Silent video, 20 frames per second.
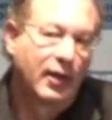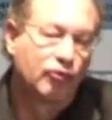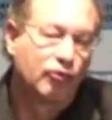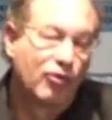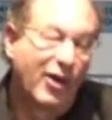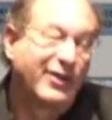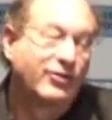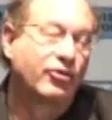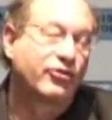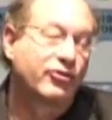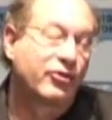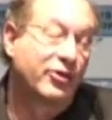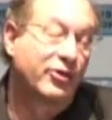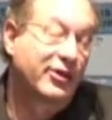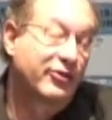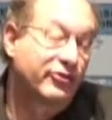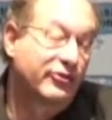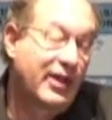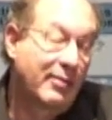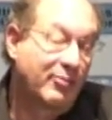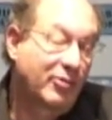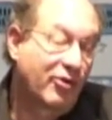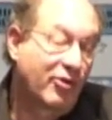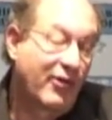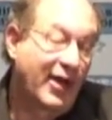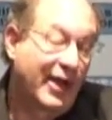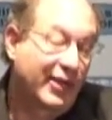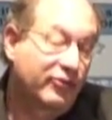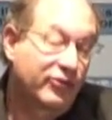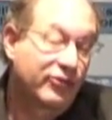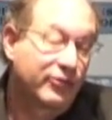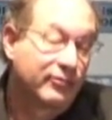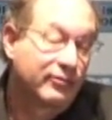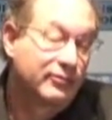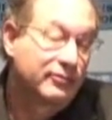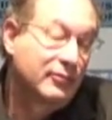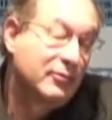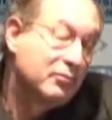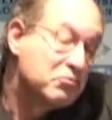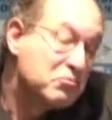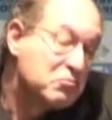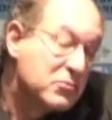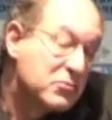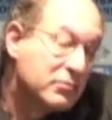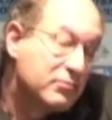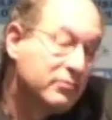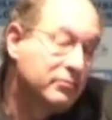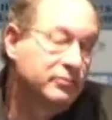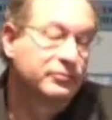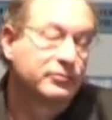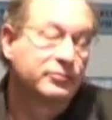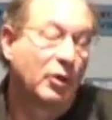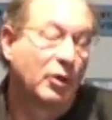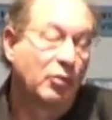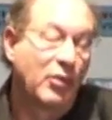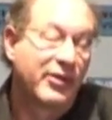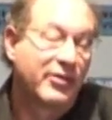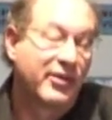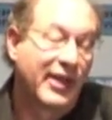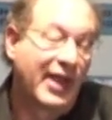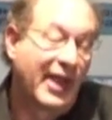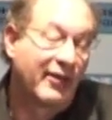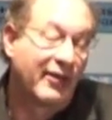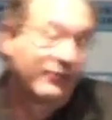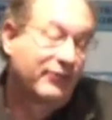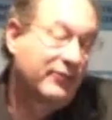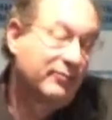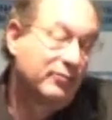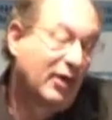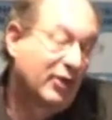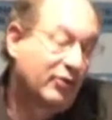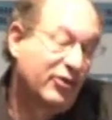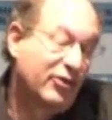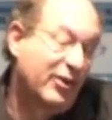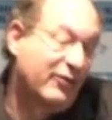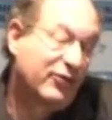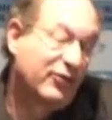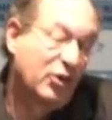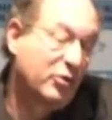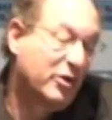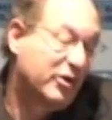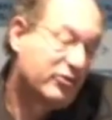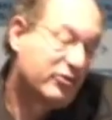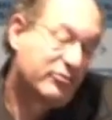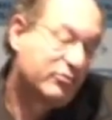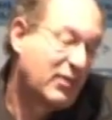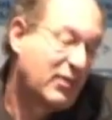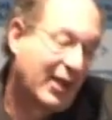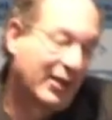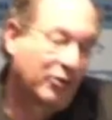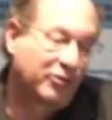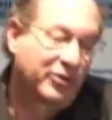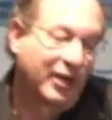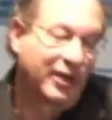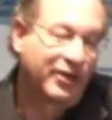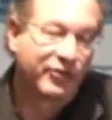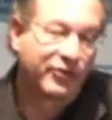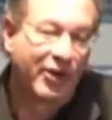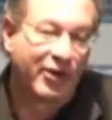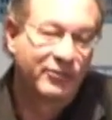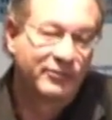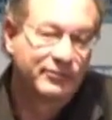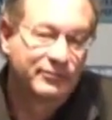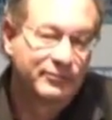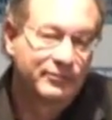registered as Democrats, but whether they have much influence, I don't think so.